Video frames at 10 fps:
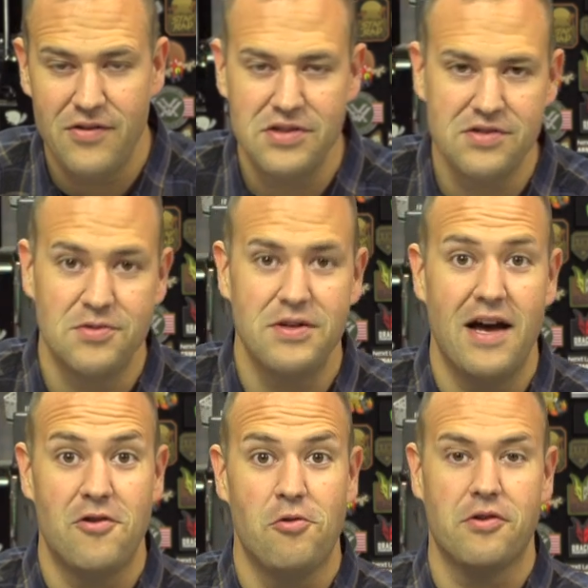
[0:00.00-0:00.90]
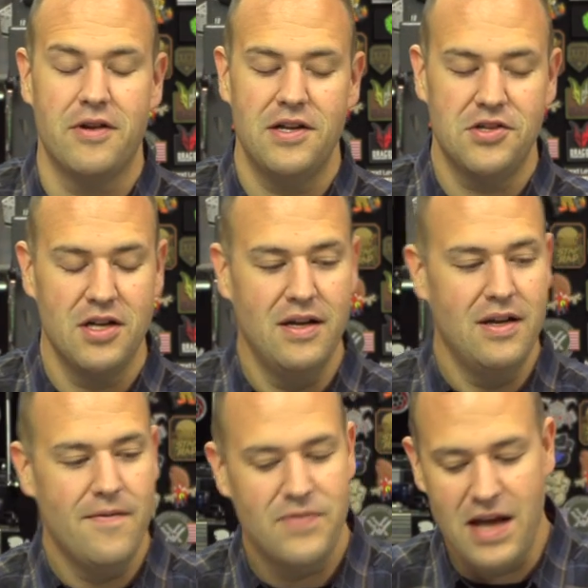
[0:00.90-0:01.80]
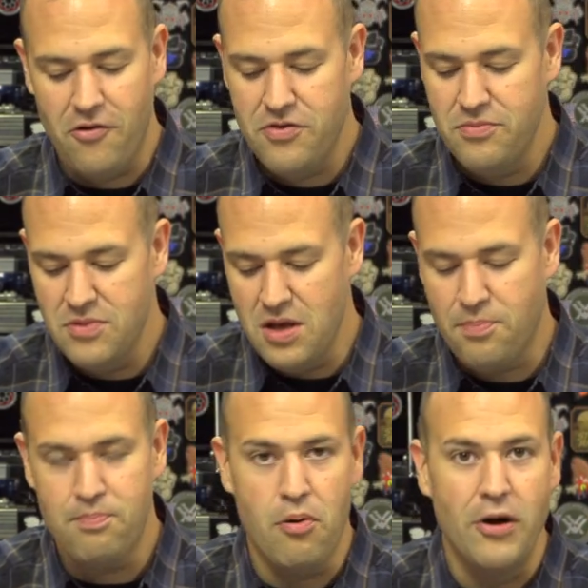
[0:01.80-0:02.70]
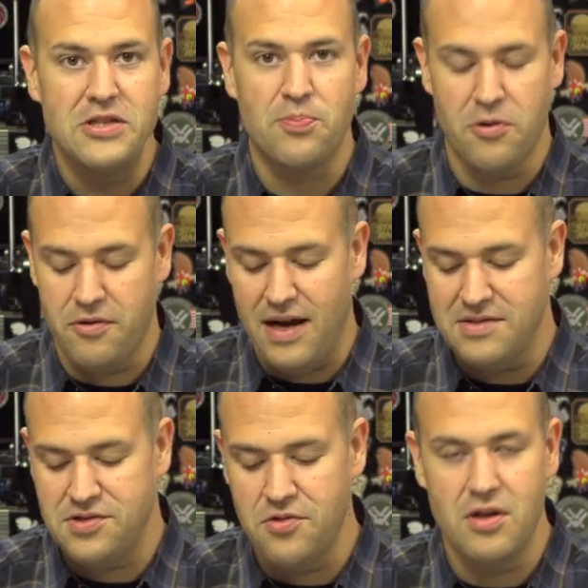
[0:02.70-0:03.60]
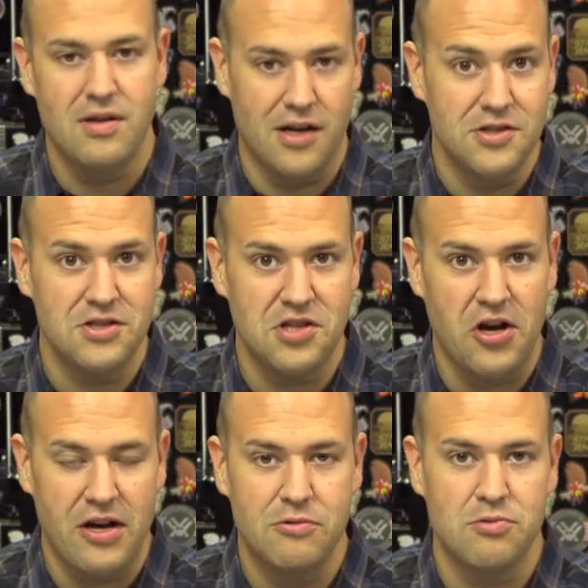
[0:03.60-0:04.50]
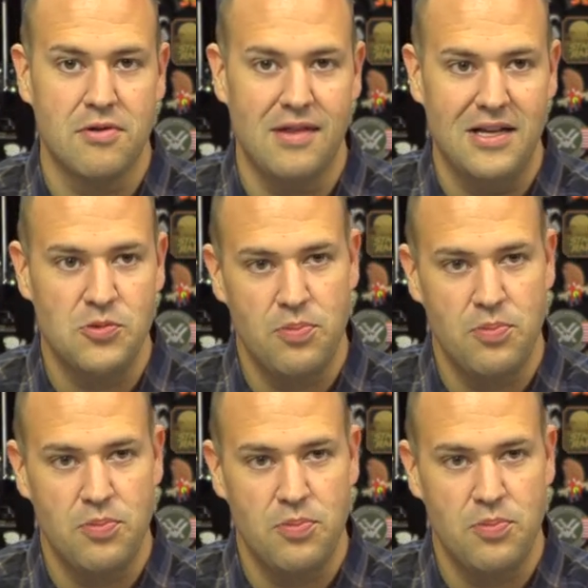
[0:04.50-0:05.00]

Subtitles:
inches. So yeah, quarter inch. Now the points progressed. So the largest target was worth less